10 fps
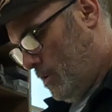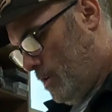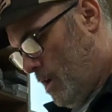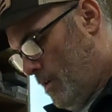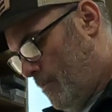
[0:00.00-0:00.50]

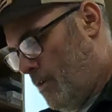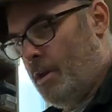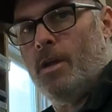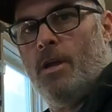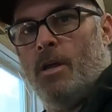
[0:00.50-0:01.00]
Kind of funny.